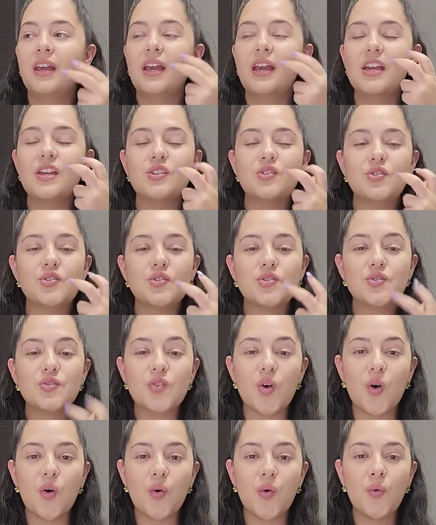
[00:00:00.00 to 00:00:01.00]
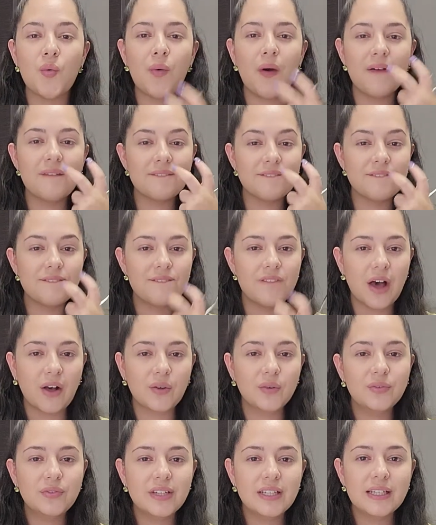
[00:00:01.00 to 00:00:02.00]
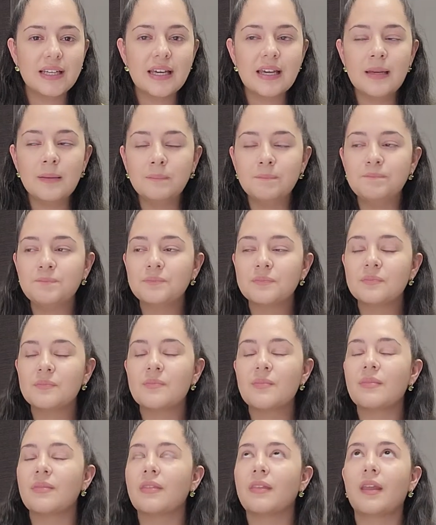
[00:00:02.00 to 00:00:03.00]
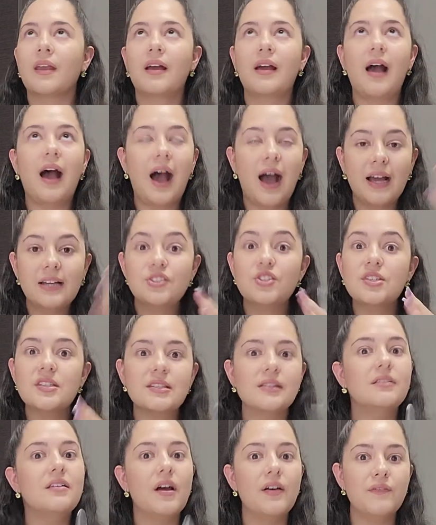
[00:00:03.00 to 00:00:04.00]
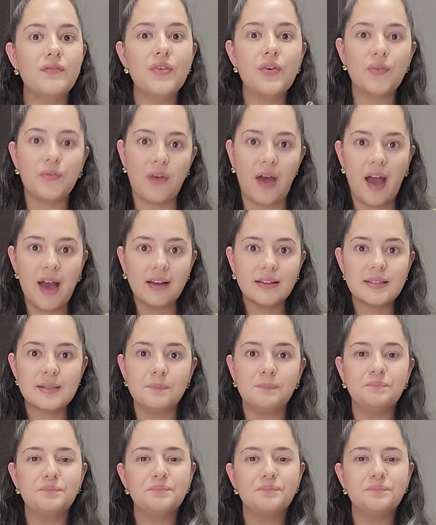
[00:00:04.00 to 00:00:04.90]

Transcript: is so velvety. I just love the fact